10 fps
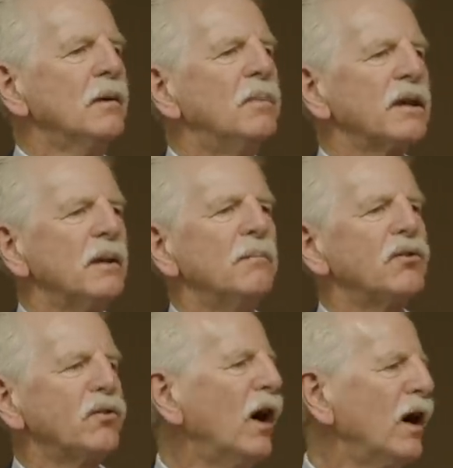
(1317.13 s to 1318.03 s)
but the
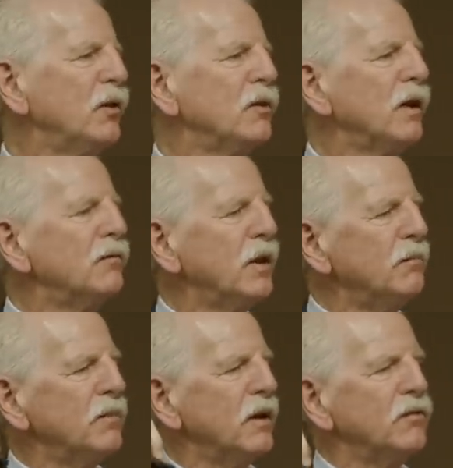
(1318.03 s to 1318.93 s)
Maasai who lived
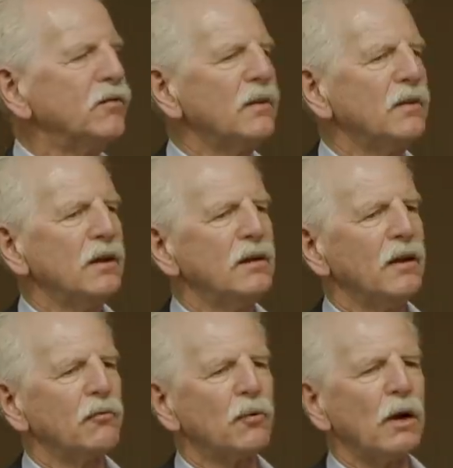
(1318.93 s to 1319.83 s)
in, in, in
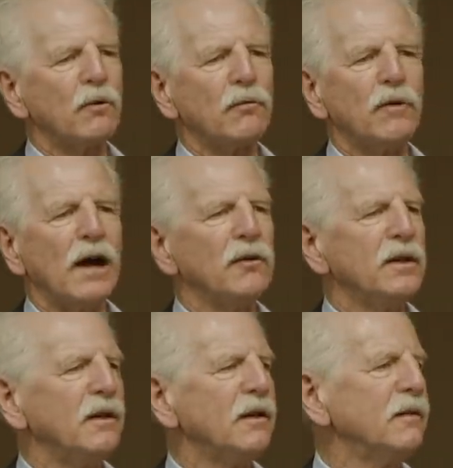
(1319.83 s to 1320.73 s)
the Great Rift Valley
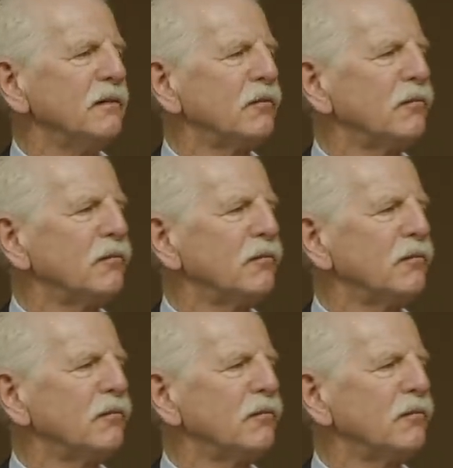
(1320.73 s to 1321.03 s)
in,